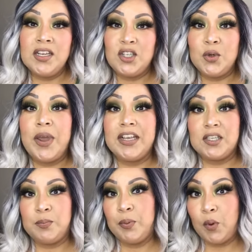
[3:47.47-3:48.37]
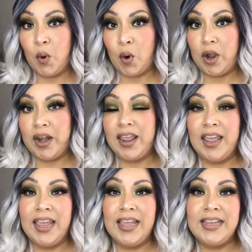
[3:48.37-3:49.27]
to explore,
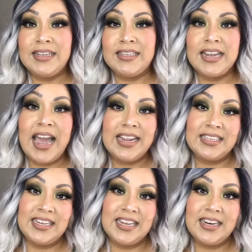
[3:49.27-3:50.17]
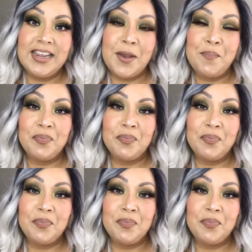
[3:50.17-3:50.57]
and I did.